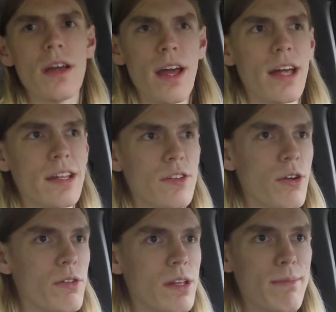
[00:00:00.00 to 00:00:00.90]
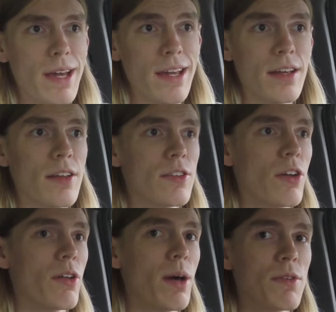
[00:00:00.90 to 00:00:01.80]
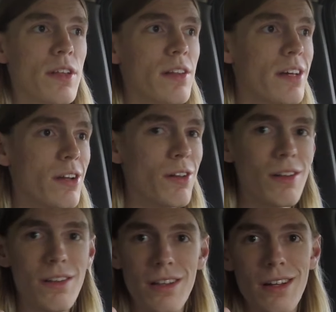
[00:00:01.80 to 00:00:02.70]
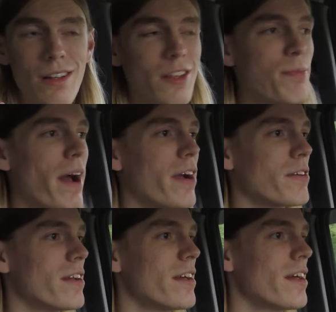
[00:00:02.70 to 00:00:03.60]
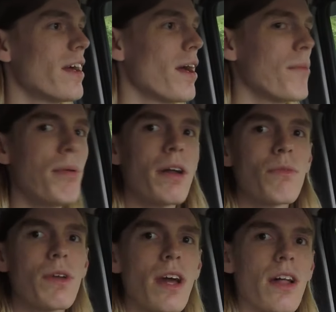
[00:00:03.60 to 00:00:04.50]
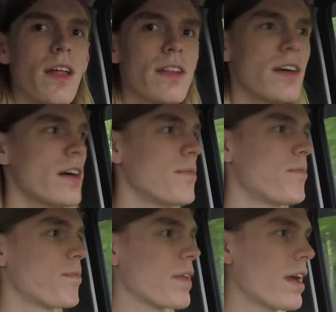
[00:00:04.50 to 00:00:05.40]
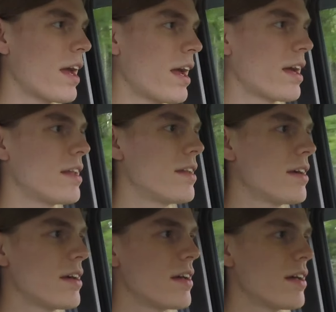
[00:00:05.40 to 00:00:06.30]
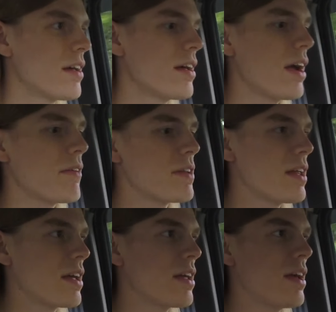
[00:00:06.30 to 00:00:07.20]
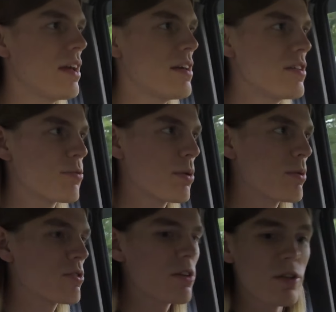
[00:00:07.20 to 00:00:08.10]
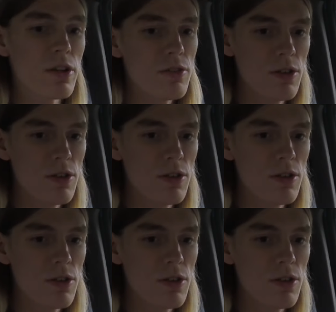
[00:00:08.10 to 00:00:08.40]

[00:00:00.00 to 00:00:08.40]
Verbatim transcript: And it's currently May, so that was a little, little expired. But we got all that done, and everything is pretty much legal.